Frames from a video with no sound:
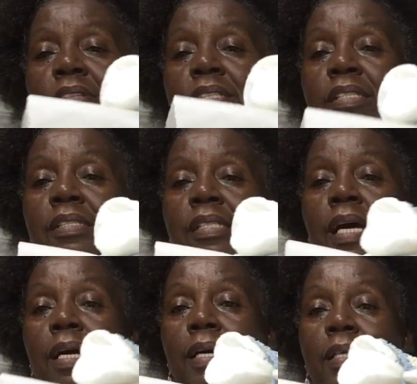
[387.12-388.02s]
this
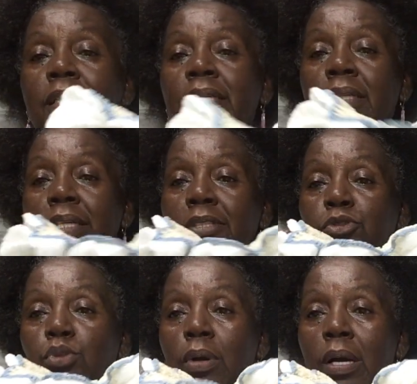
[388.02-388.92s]
aside and let it
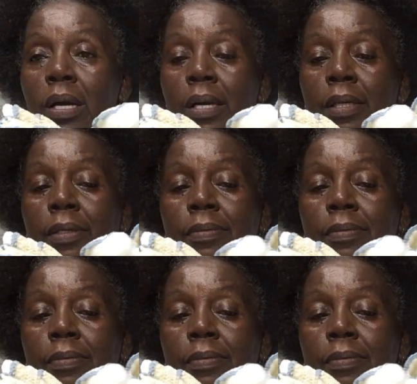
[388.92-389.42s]
dry.